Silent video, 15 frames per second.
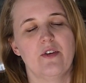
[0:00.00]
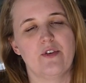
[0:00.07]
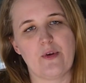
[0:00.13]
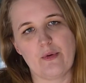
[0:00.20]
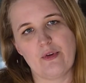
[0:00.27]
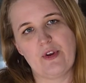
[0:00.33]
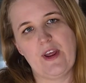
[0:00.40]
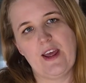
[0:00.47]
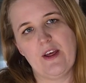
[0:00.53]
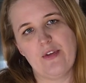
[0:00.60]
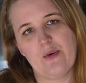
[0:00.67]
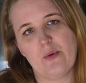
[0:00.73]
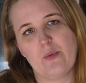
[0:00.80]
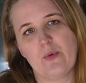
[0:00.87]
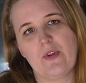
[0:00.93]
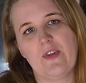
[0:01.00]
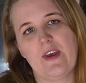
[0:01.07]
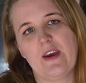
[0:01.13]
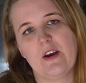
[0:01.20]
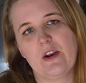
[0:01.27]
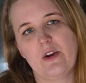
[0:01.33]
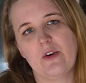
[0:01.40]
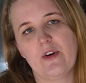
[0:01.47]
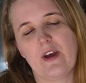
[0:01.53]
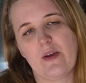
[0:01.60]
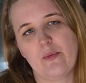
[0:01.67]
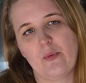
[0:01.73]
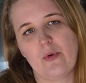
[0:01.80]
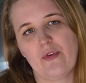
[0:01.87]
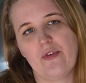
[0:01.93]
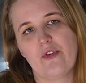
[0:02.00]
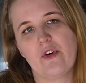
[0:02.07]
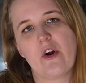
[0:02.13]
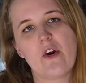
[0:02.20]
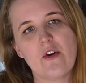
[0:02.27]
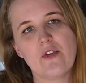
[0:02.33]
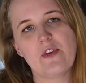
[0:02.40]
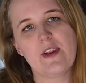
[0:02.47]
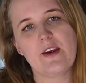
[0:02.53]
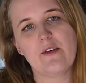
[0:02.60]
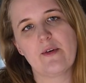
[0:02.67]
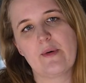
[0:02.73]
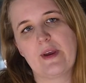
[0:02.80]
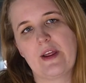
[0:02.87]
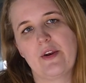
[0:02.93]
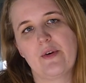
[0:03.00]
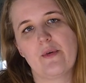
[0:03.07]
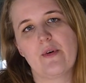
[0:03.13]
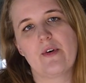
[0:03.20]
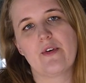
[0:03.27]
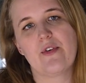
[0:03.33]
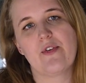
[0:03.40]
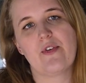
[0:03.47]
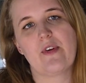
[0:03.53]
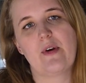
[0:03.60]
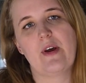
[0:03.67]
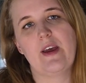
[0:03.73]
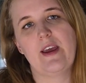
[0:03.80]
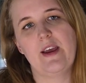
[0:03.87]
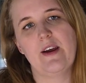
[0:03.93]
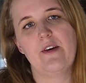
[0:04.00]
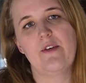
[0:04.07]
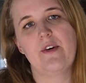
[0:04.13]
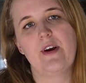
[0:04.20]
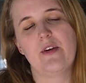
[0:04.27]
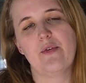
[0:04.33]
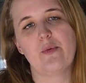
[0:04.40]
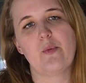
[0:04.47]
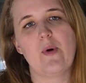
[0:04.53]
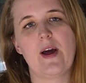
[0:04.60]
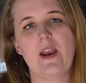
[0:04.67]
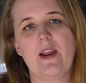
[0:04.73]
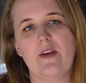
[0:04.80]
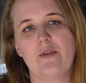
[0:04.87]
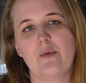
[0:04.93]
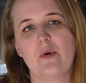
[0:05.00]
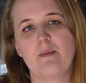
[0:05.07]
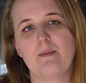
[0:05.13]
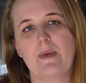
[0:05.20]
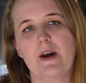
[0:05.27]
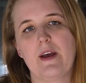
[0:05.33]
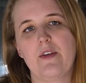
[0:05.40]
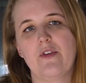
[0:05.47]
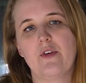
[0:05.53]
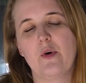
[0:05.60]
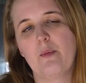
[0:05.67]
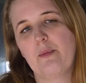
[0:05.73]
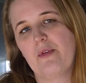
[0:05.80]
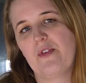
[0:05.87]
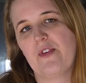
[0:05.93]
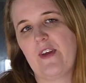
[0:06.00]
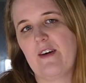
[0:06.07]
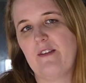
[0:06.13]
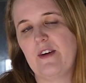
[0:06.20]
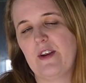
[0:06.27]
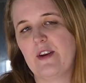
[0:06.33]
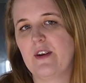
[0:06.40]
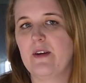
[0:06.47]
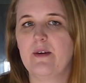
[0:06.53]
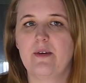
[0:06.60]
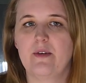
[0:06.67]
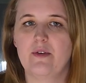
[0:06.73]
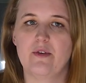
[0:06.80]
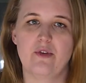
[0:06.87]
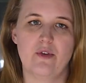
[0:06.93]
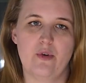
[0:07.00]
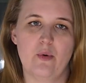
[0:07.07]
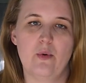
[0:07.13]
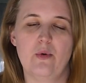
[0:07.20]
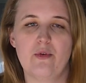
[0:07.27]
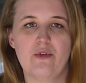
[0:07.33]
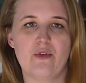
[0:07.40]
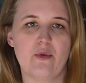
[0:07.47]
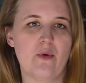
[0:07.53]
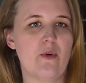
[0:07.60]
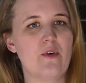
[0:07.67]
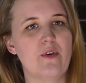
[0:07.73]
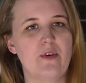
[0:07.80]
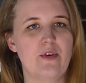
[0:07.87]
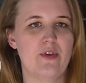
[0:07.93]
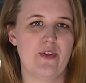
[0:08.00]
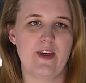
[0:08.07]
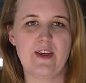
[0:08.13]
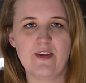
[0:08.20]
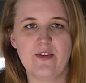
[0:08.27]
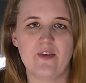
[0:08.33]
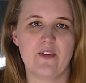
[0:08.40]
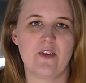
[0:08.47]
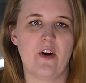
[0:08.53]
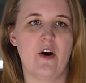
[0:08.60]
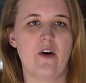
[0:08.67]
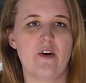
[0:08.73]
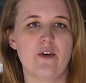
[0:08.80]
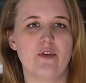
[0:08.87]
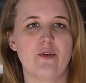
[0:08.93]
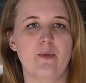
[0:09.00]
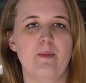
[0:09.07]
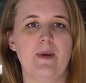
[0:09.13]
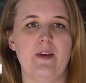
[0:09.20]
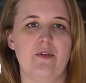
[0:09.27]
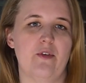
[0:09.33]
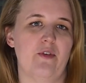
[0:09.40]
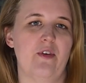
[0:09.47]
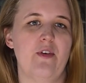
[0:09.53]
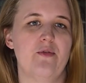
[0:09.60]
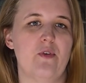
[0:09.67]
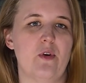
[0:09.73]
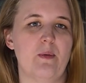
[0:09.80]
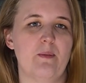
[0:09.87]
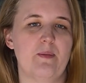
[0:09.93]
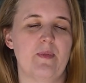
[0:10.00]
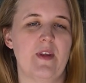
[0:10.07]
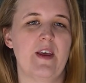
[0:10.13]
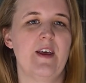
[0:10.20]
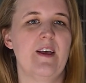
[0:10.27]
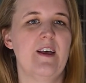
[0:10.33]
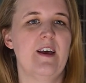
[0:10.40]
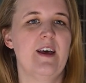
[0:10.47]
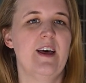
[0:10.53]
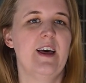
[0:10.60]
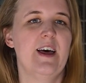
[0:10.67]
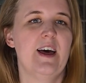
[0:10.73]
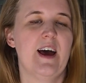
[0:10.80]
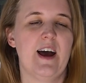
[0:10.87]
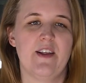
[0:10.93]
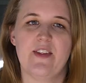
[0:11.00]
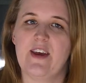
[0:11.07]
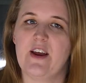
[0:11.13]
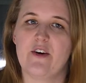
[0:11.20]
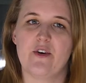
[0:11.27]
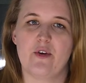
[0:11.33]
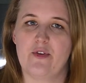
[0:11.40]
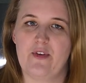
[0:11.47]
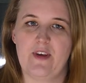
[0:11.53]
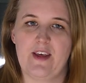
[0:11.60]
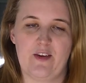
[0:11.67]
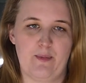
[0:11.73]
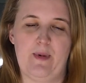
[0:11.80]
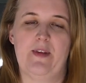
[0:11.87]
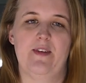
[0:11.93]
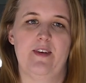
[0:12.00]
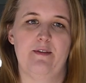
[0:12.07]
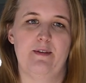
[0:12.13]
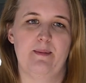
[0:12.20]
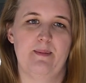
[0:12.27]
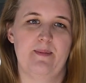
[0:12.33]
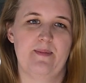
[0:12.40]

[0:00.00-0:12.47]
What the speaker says: So today I thought we'd take a look at what's currently growing indoors here, as well as what my top 7 tools or things are to be successful. And they are not expensive.